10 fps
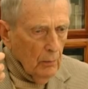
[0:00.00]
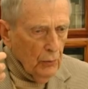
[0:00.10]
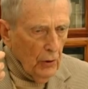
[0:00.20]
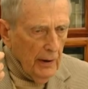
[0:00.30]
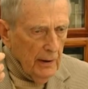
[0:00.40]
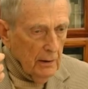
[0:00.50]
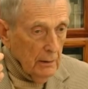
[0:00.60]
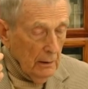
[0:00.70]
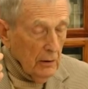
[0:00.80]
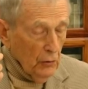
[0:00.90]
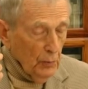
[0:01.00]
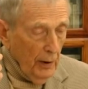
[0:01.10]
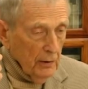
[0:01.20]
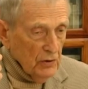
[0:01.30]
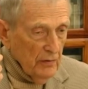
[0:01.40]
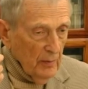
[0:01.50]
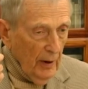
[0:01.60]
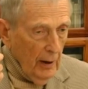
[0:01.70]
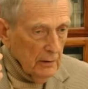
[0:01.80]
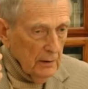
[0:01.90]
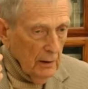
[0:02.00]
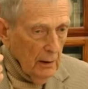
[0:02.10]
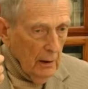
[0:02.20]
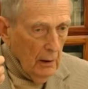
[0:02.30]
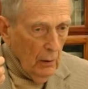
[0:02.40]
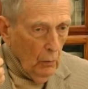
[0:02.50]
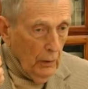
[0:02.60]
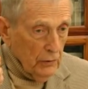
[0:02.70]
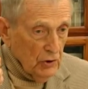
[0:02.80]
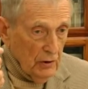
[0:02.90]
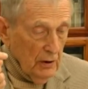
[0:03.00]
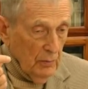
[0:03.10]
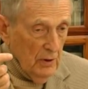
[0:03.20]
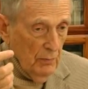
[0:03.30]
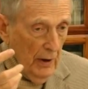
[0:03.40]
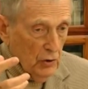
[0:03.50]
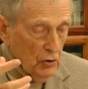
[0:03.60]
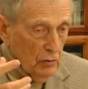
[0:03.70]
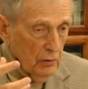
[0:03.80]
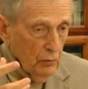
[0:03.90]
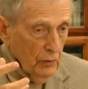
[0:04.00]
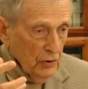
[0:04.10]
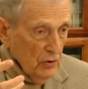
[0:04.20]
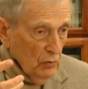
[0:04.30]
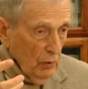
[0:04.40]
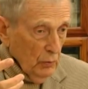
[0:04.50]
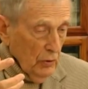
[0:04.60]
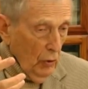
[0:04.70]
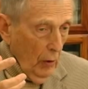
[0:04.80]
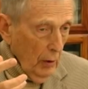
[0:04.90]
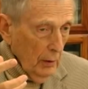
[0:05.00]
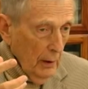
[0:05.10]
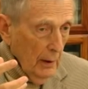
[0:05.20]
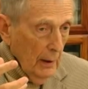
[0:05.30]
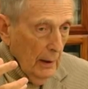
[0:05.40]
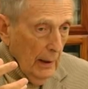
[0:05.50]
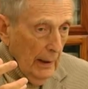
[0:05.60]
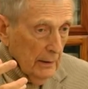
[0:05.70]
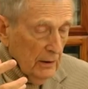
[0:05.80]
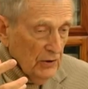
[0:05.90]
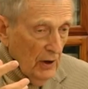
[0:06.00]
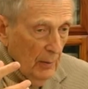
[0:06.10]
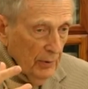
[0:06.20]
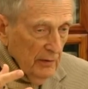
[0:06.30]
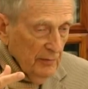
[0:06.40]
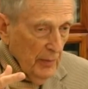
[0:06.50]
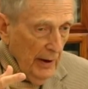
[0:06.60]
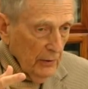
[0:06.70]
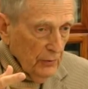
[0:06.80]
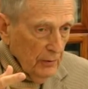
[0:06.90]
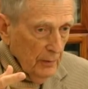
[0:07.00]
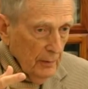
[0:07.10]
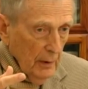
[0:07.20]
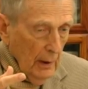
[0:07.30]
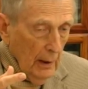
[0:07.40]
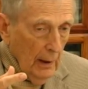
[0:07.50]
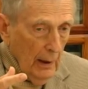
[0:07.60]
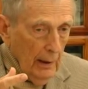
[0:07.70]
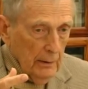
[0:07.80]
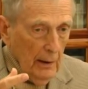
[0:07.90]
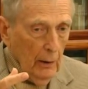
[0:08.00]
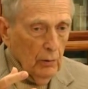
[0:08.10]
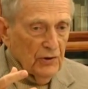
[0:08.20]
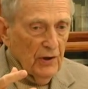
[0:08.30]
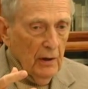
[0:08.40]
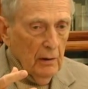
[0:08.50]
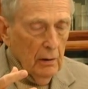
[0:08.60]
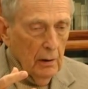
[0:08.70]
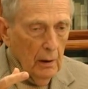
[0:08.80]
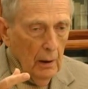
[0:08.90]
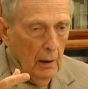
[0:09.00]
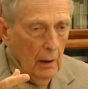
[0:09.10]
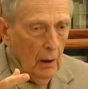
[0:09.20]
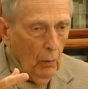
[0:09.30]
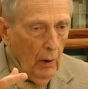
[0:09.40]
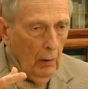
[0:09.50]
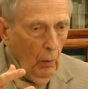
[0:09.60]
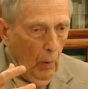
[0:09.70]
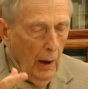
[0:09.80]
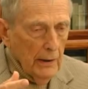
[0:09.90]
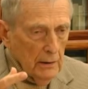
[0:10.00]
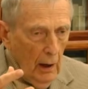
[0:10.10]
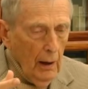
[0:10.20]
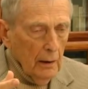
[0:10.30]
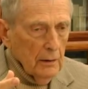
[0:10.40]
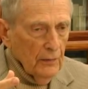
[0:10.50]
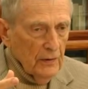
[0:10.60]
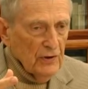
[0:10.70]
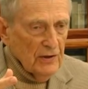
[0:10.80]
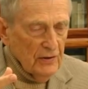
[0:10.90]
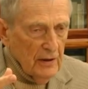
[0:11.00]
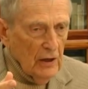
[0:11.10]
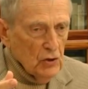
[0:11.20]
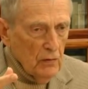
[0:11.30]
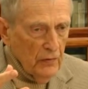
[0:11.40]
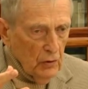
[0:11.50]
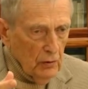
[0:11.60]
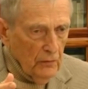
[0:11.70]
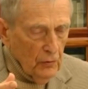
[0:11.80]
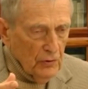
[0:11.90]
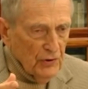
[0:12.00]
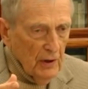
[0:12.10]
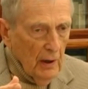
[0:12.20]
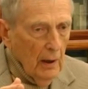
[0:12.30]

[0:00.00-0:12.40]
brain and other parts of the body, which can be measured, which is what we call an example of matter. And I would say, well, why not? This is the nature of the universe.